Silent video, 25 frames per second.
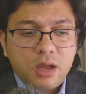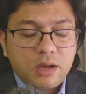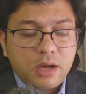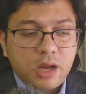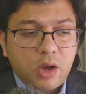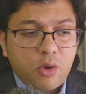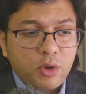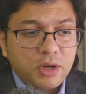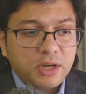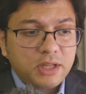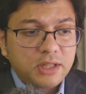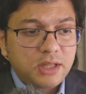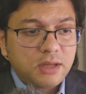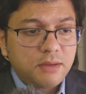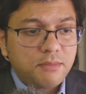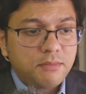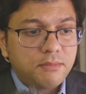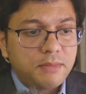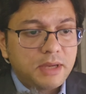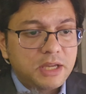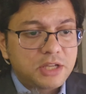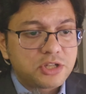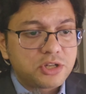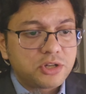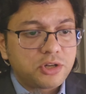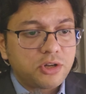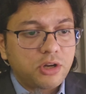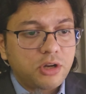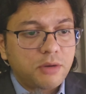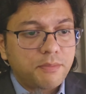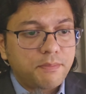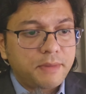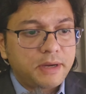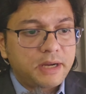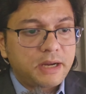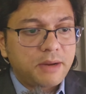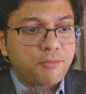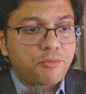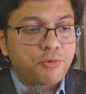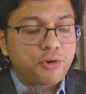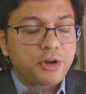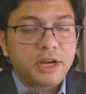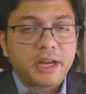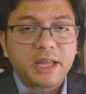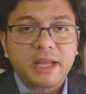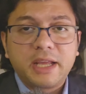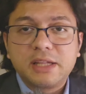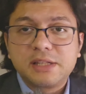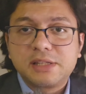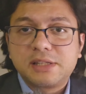Now, another major development I'm
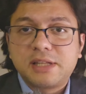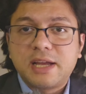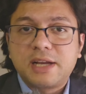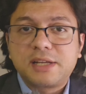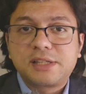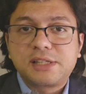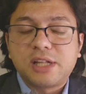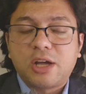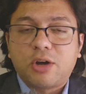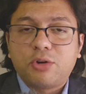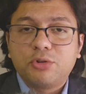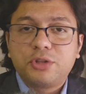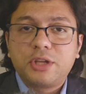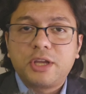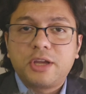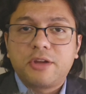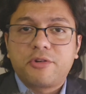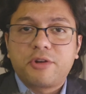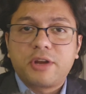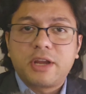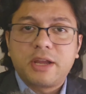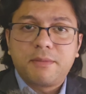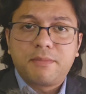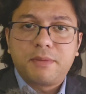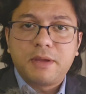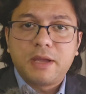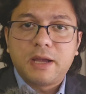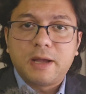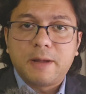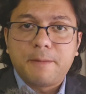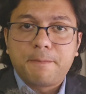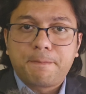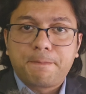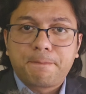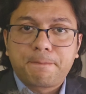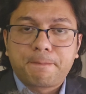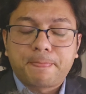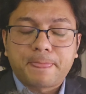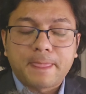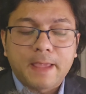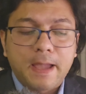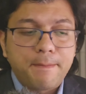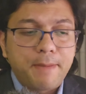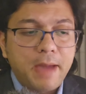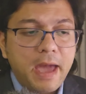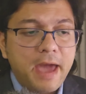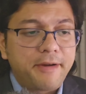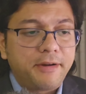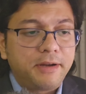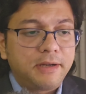reading is that Saudi Arabia
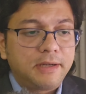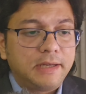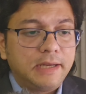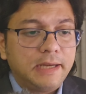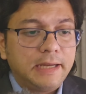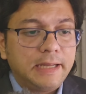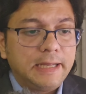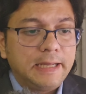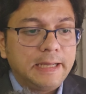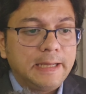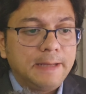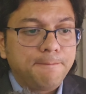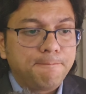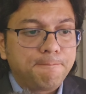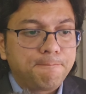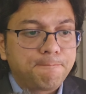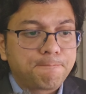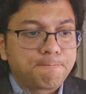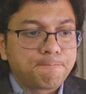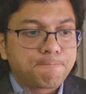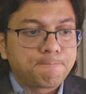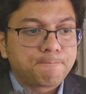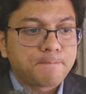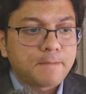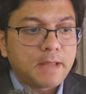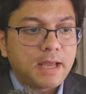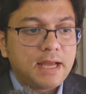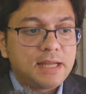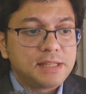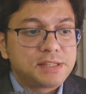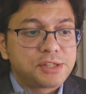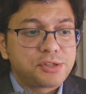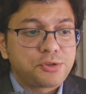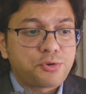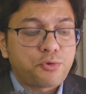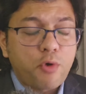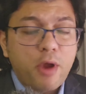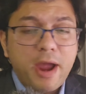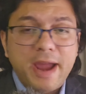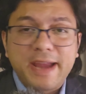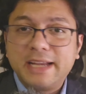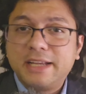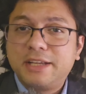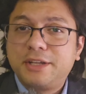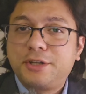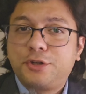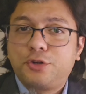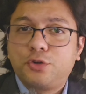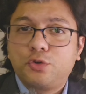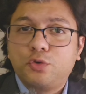apparently has
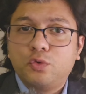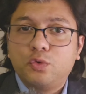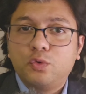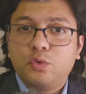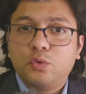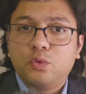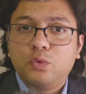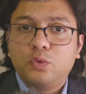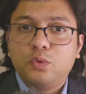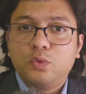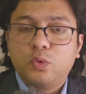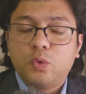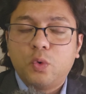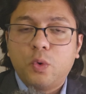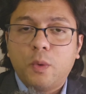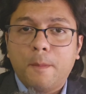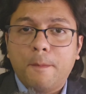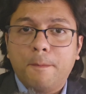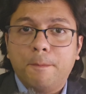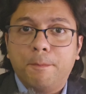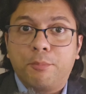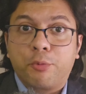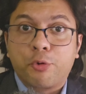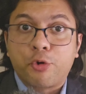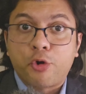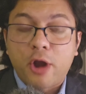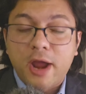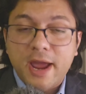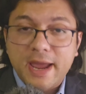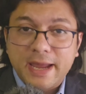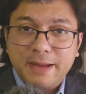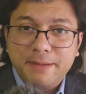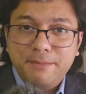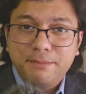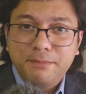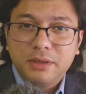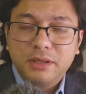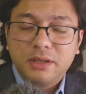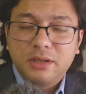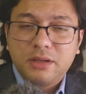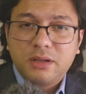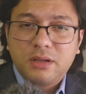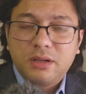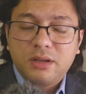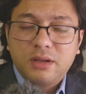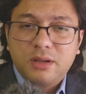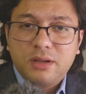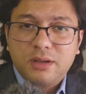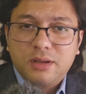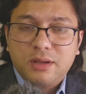tried to bribe
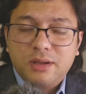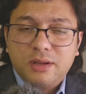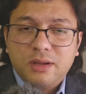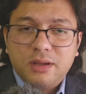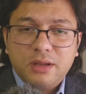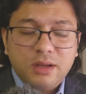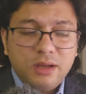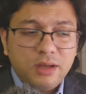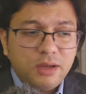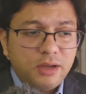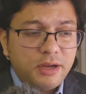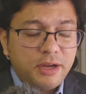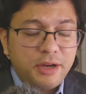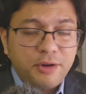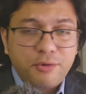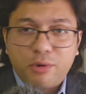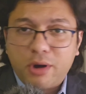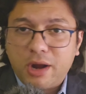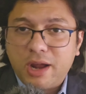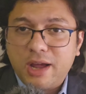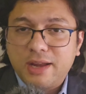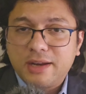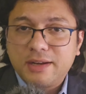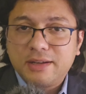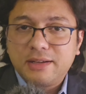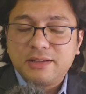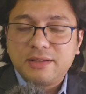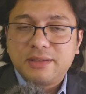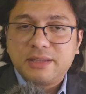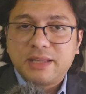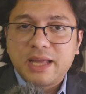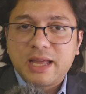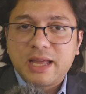Iran